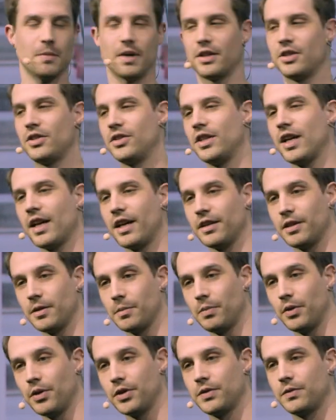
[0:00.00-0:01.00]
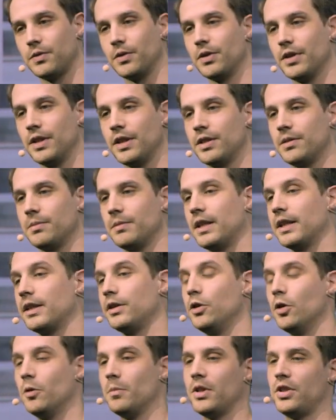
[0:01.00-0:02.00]
much there in the post-Fordism,
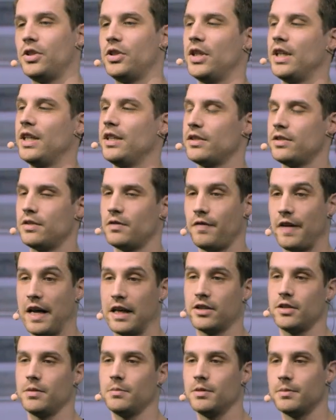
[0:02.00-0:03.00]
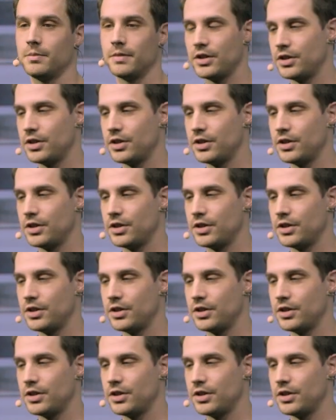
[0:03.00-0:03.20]
like new machines, flexible